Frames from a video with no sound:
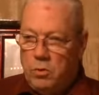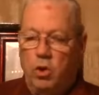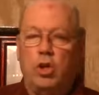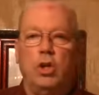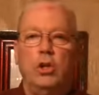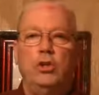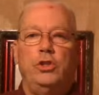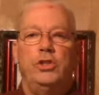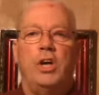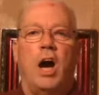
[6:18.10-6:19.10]
You could lose
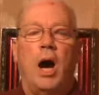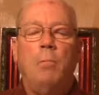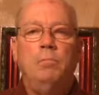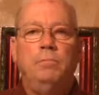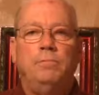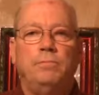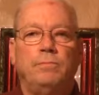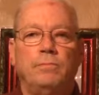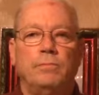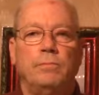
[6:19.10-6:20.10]
your job,
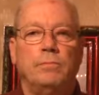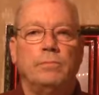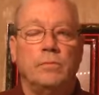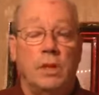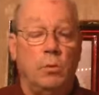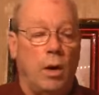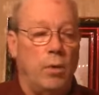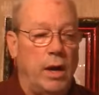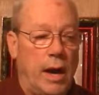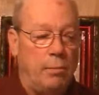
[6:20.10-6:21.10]
then what
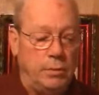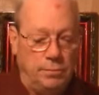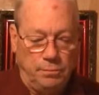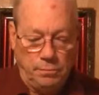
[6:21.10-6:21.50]
would happen?